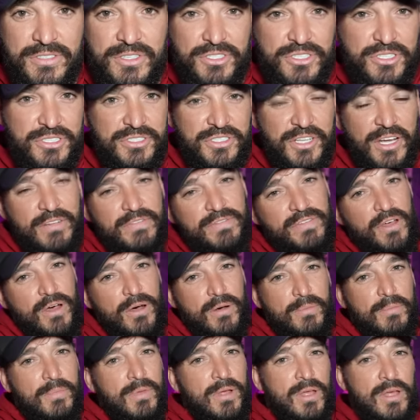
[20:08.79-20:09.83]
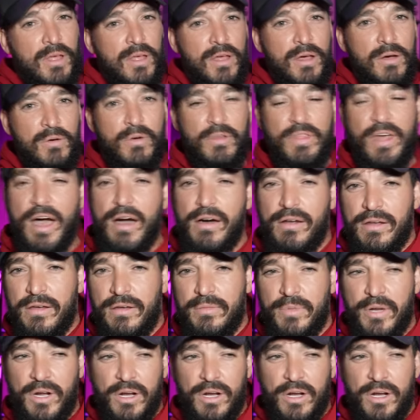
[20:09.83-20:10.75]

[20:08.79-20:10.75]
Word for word: to just like film without him.